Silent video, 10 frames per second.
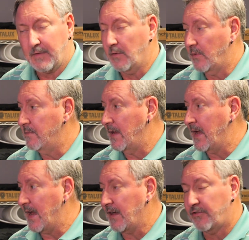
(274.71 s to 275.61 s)
we may
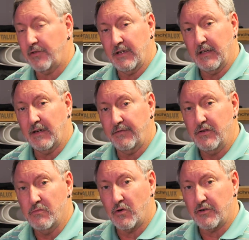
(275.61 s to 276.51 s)
actually get a
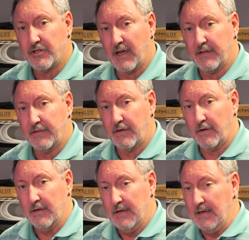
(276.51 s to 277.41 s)
few more shots
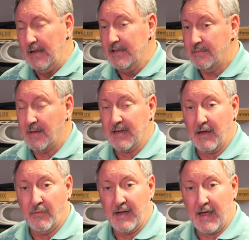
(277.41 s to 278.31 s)
here. Depending
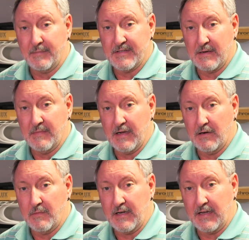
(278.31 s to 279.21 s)
on what happens, I may
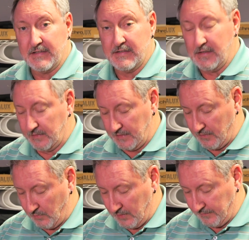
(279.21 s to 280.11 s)
or may not steal
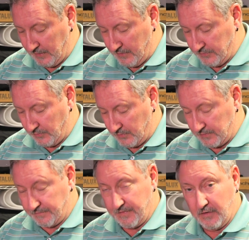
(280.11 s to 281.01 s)
another one of Larry's rolls
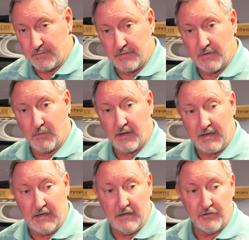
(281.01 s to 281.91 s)
of films while
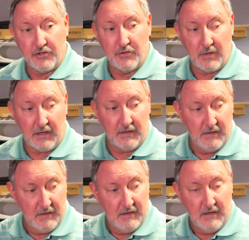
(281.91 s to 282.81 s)
he is shooting
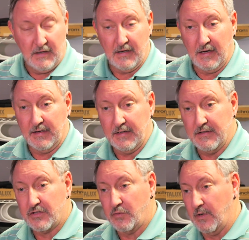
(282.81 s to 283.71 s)

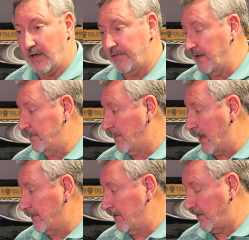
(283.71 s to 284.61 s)
his 12 and
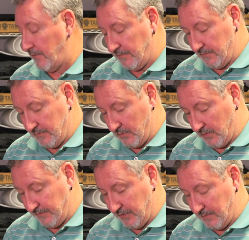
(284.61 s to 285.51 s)
pop another
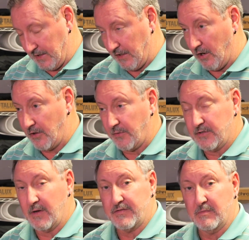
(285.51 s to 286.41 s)
roll of film in here, although I
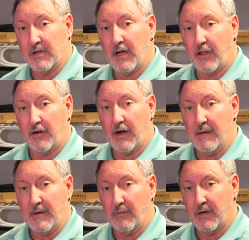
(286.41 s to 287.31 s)
do have some color
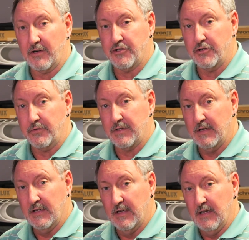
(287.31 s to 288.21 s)
I may want to shoot.
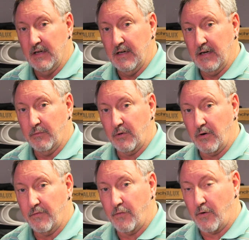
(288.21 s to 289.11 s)
We'll
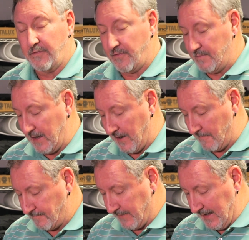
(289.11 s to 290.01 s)
go forward from there.
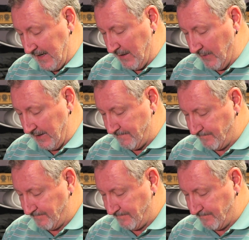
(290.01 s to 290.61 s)
Anyway,